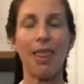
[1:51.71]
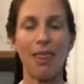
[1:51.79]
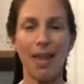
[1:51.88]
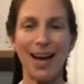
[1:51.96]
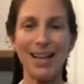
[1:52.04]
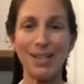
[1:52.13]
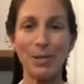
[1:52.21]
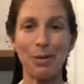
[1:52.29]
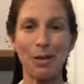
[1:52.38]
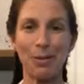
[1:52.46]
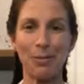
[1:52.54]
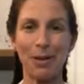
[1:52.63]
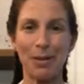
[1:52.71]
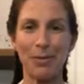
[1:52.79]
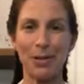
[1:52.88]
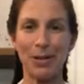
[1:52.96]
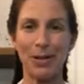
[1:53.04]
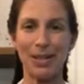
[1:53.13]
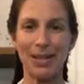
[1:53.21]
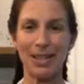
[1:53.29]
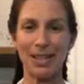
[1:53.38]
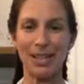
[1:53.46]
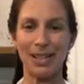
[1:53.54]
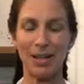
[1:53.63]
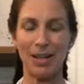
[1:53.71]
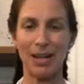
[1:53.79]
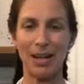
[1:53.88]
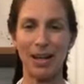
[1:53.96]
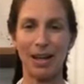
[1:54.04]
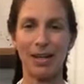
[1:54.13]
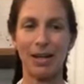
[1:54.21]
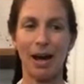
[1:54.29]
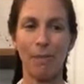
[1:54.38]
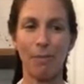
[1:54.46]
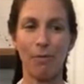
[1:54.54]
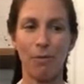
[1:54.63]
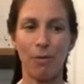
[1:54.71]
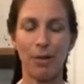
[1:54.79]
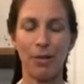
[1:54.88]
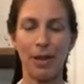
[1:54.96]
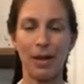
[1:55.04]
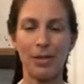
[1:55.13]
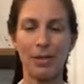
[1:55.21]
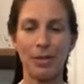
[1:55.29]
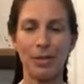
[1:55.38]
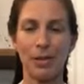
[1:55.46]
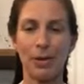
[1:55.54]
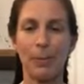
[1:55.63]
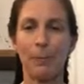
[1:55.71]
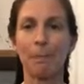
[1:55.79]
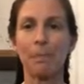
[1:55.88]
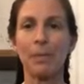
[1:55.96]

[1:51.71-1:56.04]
that's when your brown butter is done and not before then. So